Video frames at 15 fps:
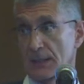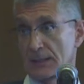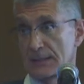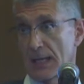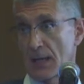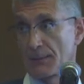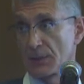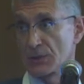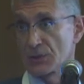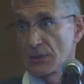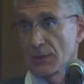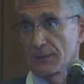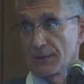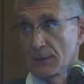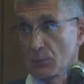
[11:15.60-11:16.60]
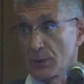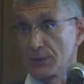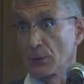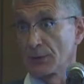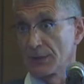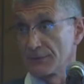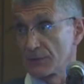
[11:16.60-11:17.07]
damage that we
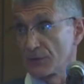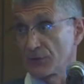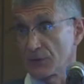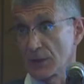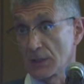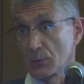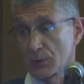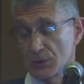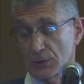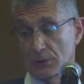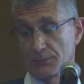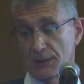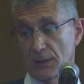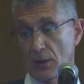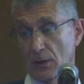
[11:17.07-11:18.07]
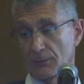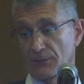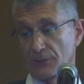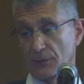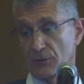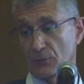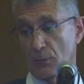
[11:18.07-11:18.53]
don't even see, which could be
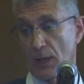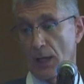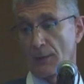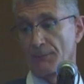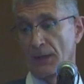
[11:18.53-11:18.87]
harmful as well.